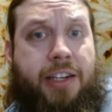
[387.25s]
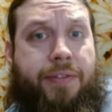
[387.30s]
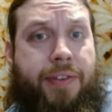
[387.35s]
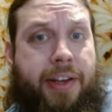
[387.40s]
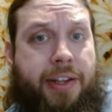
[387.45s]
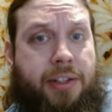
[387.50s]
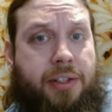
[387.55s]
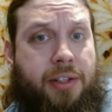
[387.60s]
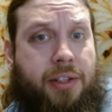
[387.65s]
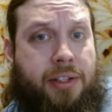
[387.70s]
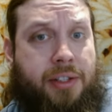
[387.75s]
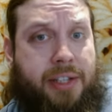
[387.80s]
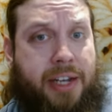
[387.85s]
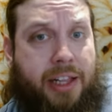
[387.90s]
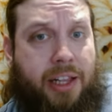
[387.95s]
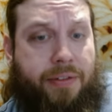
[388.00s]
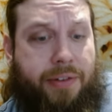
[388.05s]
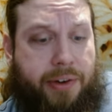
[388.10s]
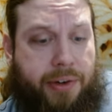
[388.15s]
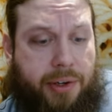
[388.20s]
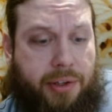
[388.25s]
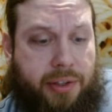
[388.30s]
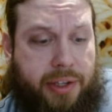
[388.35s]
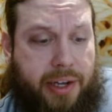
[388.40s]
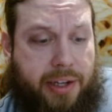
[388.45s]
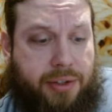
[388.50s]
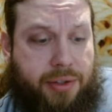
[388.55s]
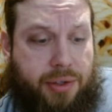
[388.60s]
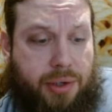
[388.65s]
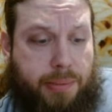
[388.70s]
activates the
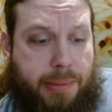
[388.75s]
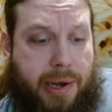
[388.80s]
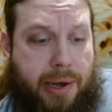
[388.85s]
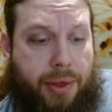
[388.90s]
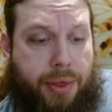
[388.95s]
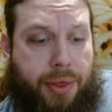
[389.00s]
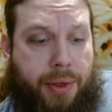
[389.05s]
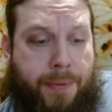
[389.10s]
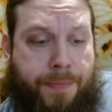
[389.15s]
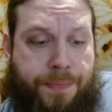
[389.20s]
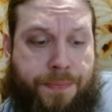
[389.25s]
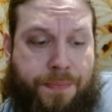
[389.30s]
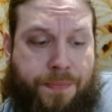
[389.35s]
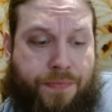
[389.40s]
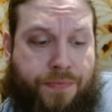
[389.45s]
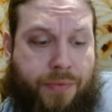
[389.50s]
salivary glands in your mouth.